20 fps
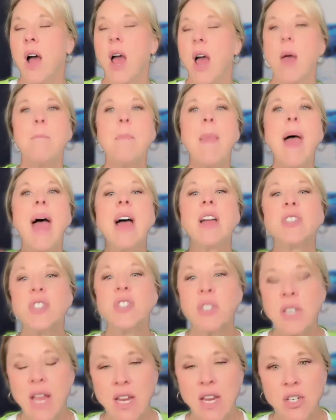
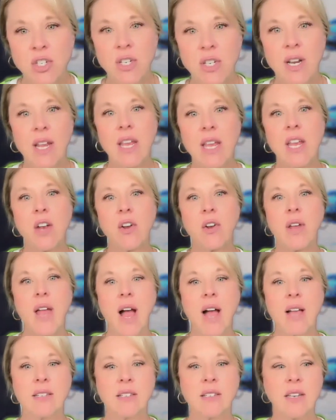imagination and
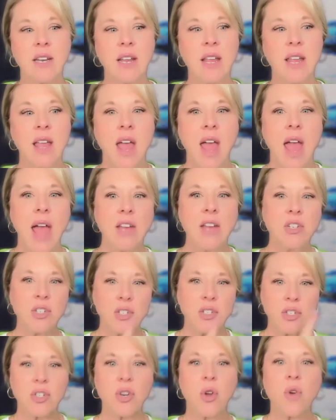curiosity, and
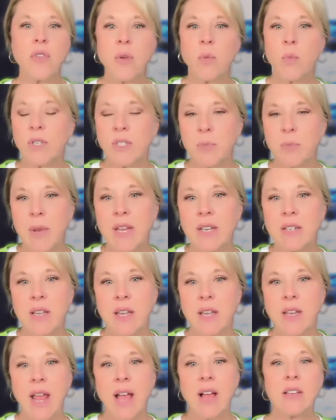just show them what's being
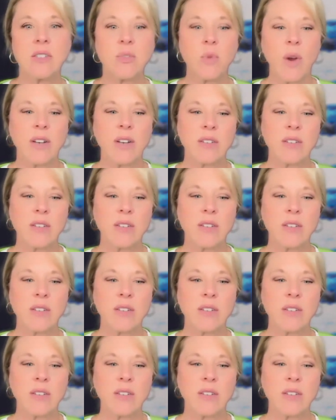done elsewhere.